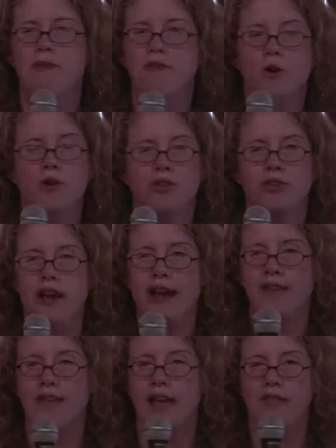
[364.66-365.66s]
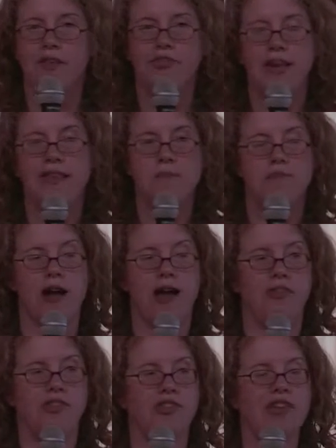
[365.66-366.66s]
be focused entirely on the selling
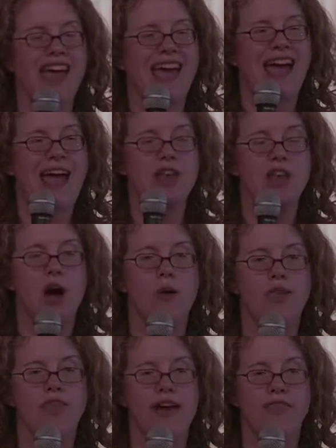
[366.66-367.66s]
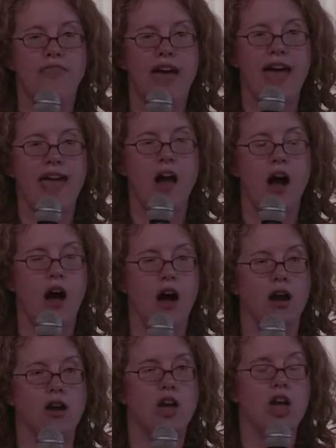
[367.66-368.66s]
process and knowing that they
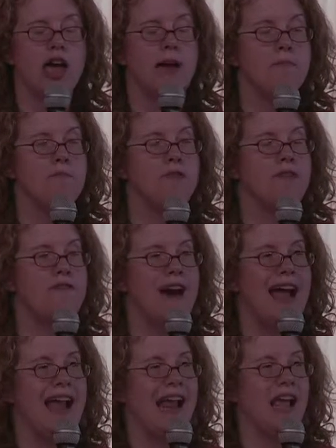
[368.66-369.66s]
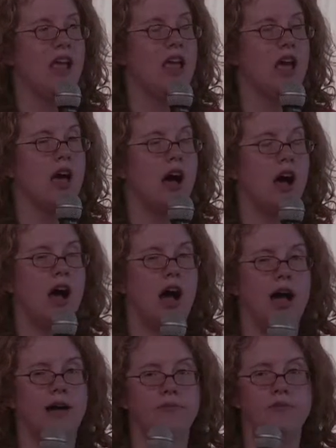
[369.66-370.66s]
are providing
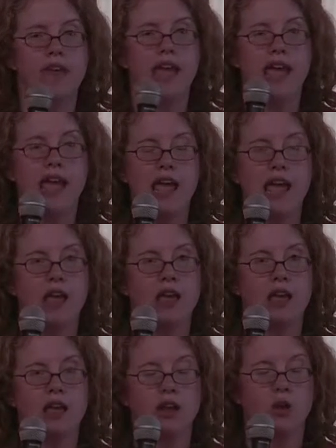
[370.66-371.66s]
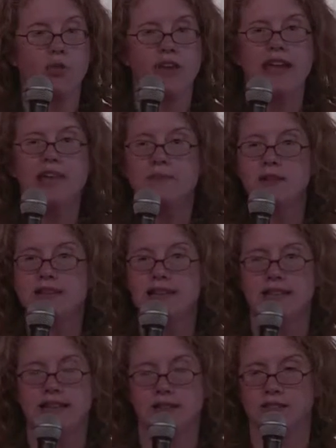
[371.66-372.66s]
the intimate
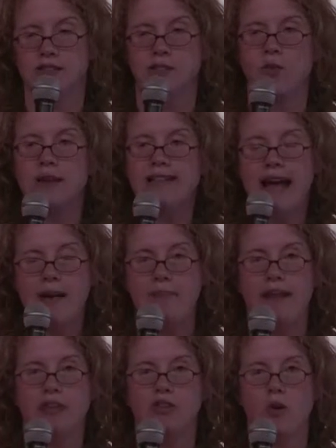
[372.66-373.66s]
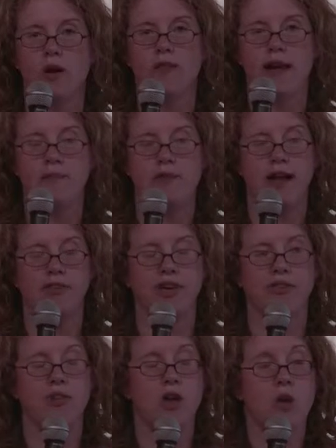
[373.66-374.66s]
details of what's happening during that
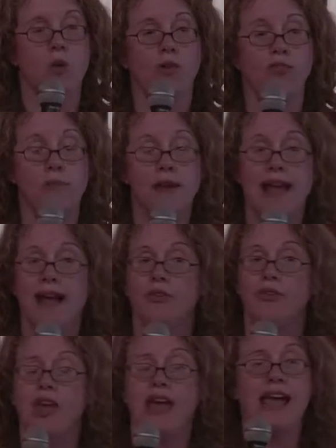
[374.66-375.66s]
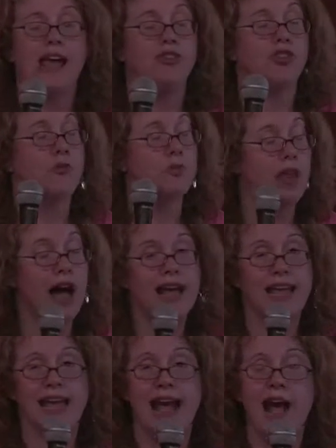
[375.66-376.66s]
process, while somebody else is
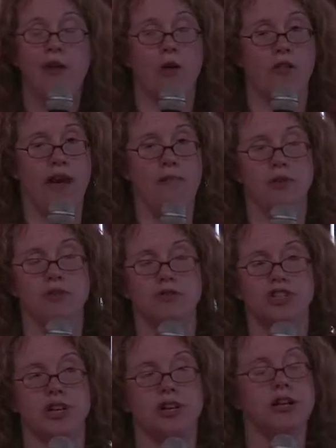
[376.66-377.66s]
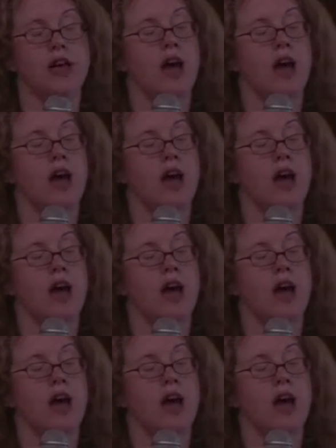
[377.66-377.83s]
blocking out all that minutia.